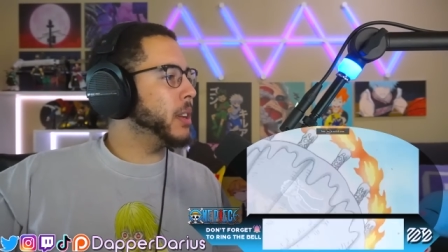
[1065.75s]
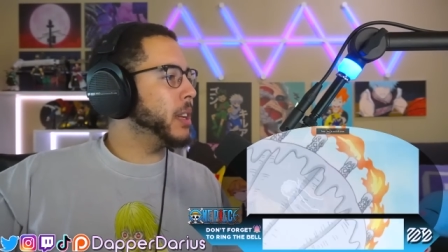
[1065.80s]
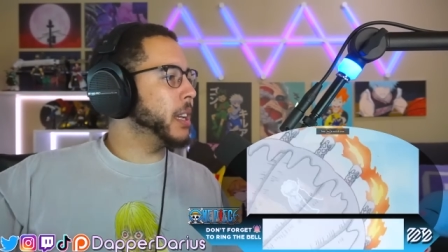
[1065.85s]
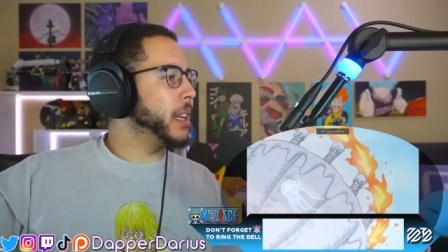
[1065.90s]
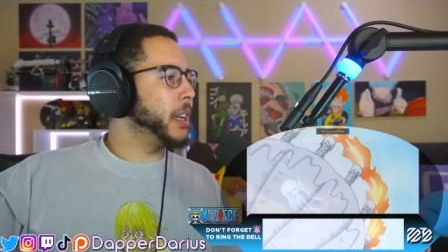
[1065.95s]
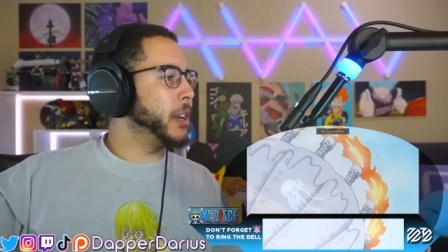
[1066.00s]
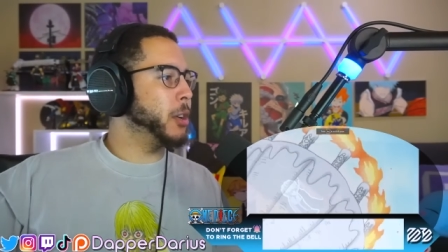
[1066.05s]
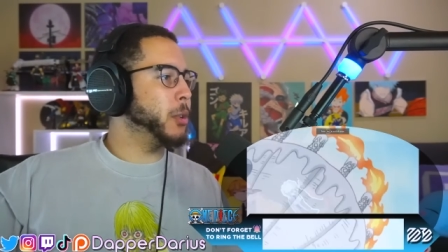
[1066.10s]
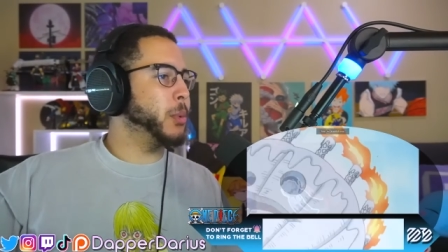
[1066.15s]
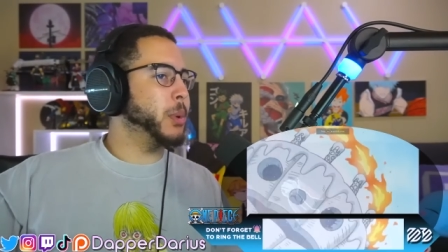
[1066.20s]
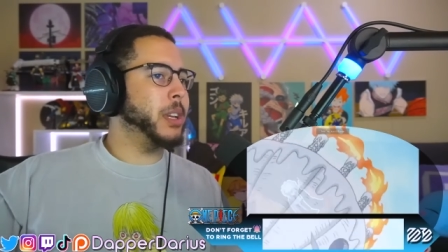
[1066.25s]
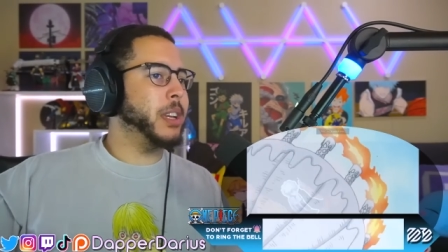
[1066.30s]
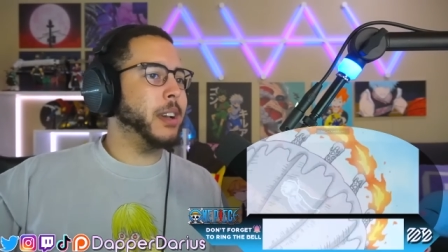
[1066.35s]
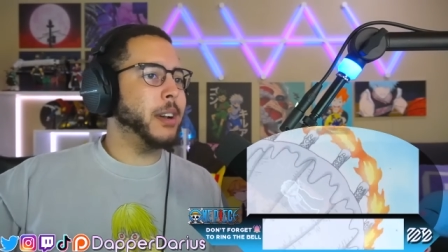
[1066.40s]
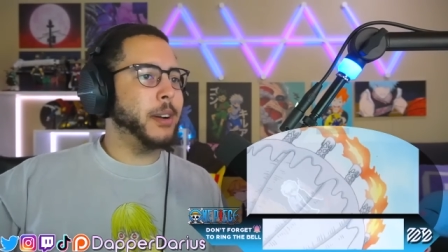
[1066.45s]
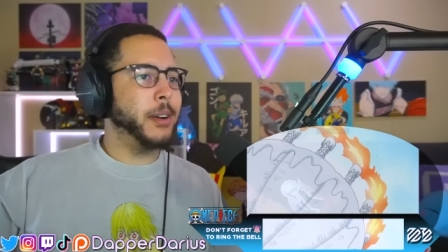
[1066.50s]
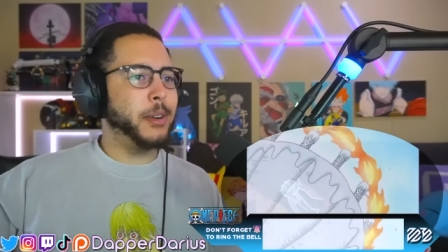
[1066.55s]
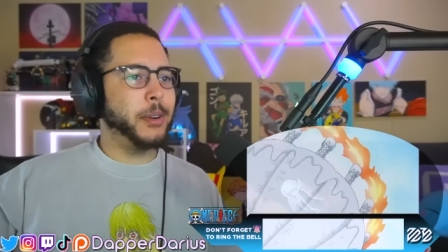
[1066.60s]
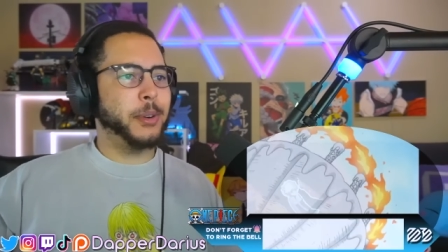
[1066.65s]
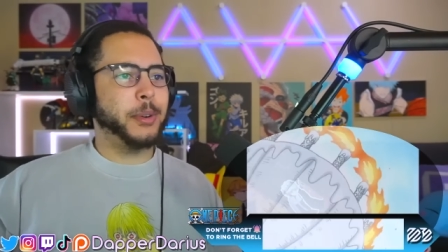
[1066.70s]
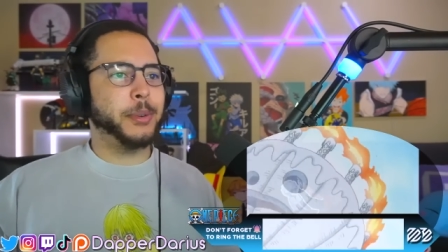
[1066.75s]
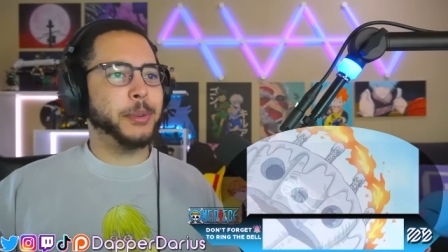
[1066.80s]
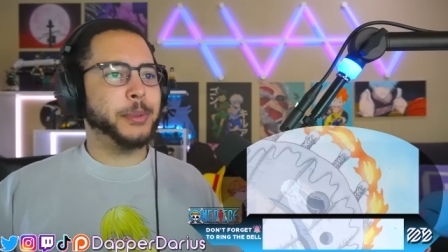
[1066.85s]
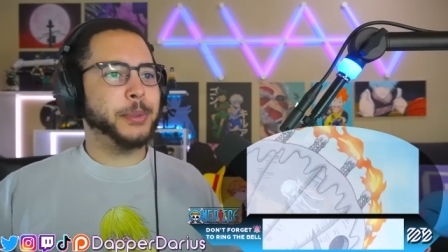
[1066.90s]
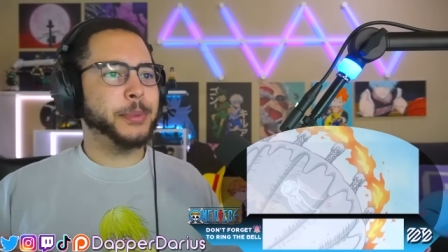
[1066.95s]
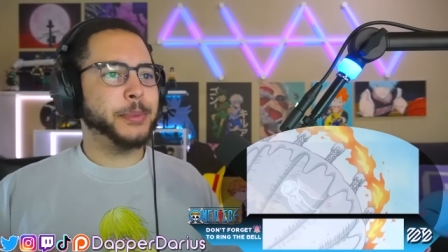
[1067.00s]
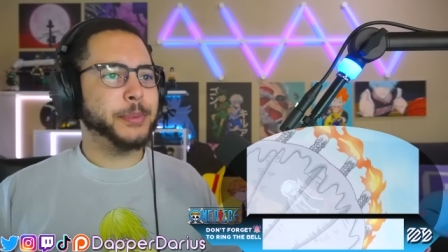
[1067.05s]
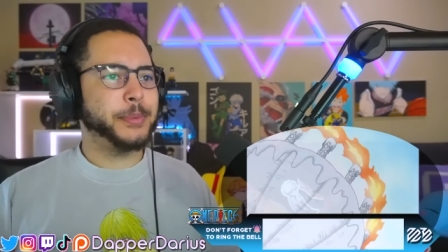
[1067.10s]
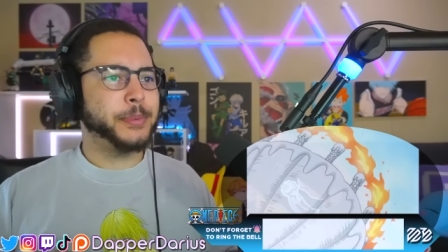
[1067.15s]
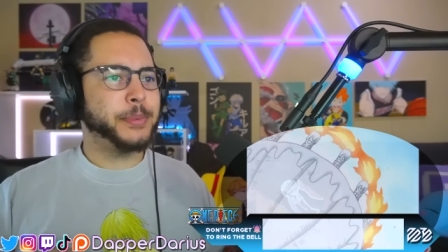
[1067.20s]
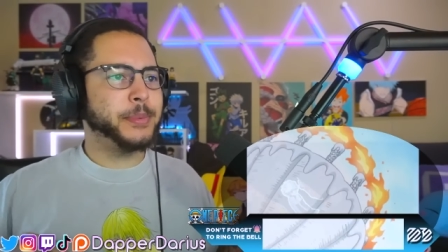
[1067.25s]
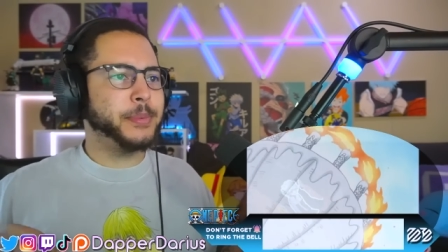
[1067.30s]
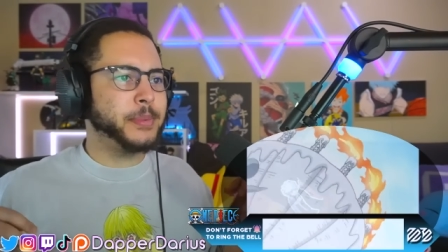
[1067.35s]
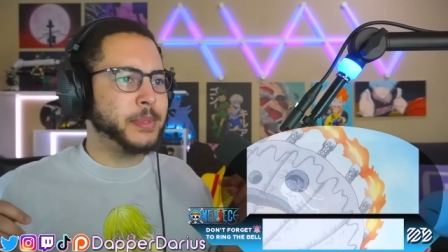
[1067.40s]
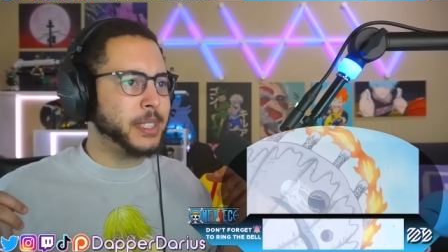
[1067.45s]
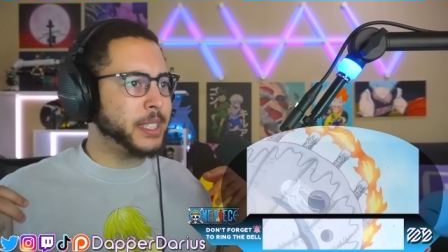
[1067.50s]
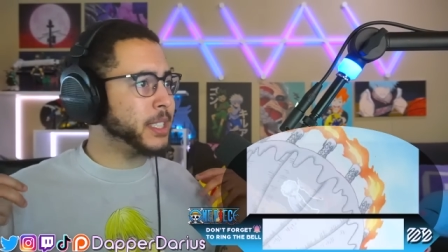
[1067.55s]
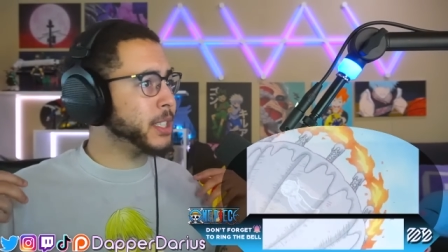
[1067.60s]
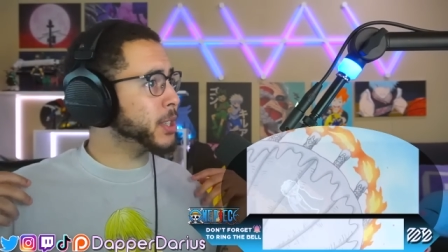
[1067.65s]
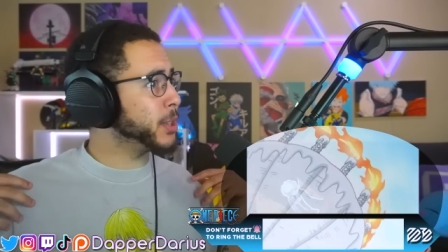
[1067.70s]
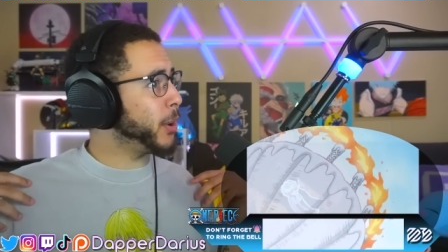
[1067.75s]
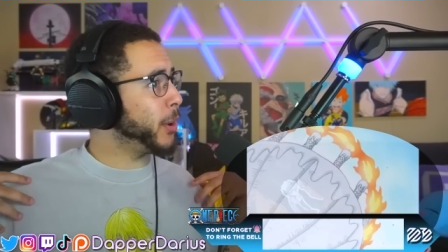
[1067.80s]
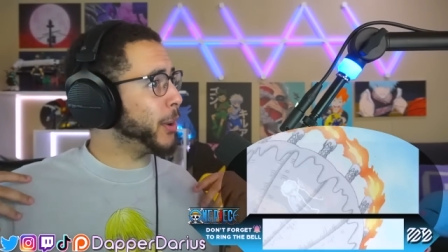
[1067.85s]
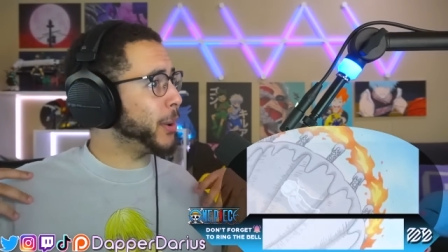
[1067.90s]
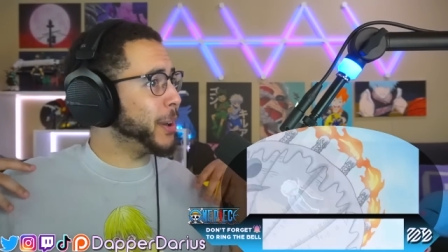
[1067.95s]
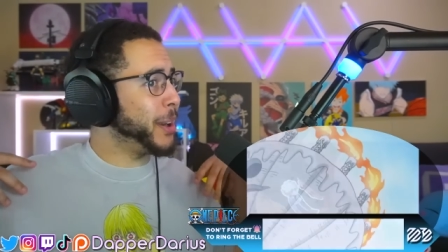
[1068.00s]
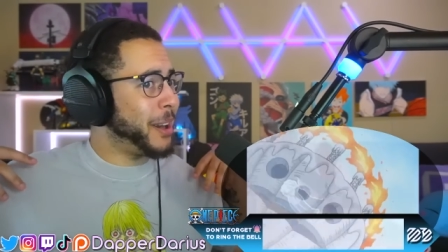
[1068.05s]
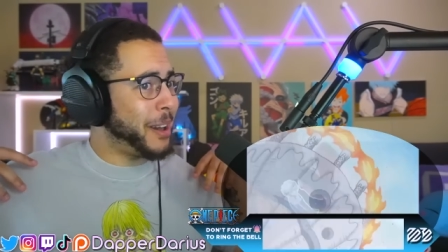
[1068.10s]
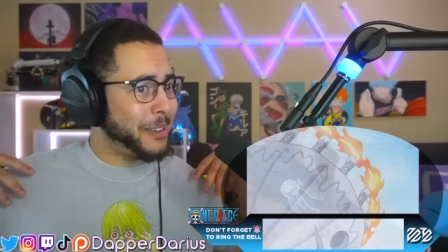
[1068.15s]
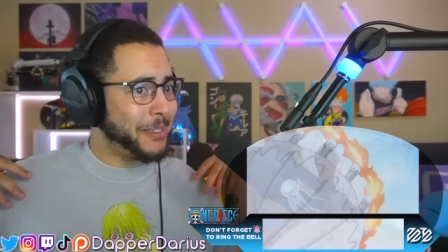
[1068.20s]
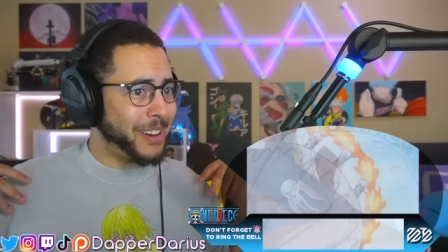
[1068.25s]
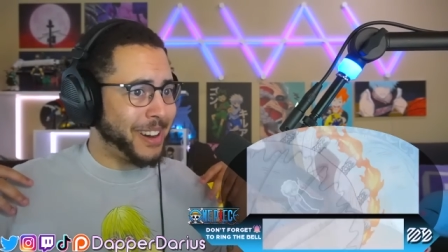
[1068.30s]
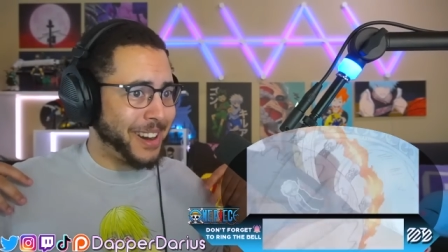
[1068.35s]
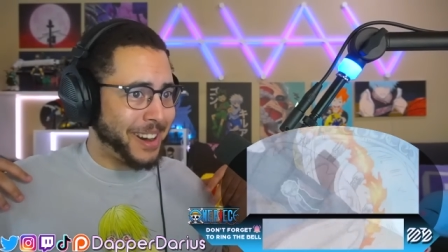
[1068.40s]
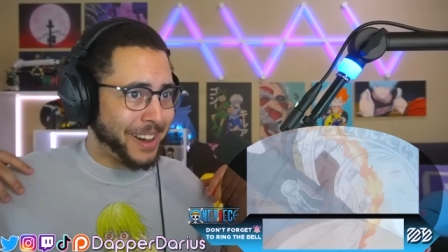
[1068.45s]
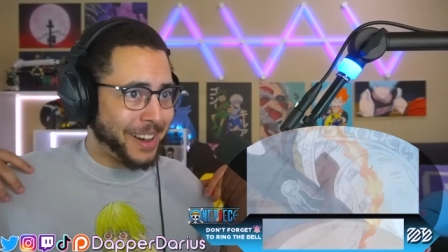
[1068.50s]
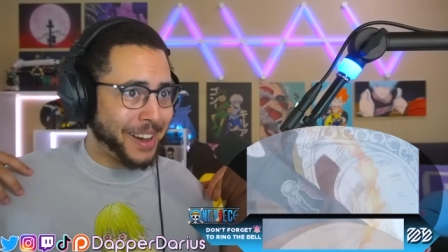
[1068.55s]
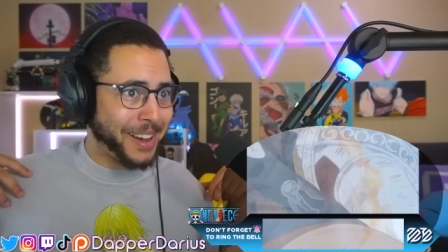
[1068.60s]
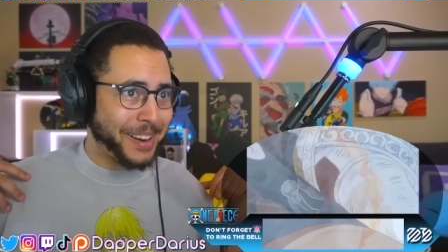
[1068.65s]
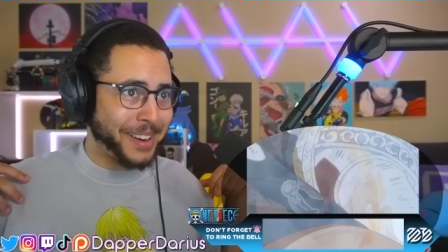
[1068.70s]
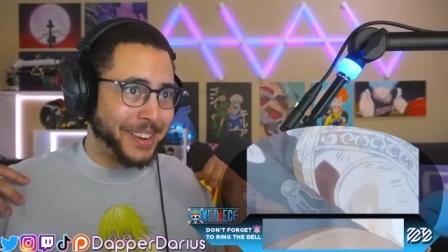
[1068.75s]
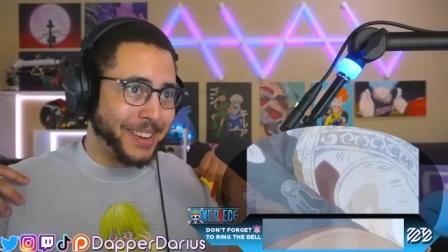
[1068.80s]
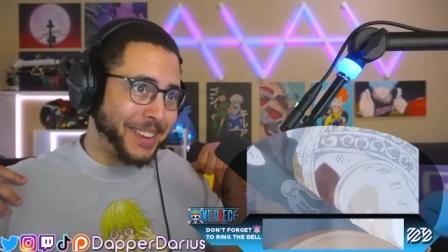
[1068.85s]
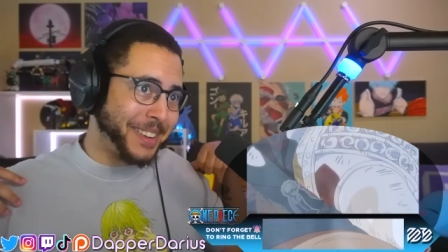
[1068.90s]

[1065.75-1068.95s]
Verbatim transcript: Here we go. Starting off hot.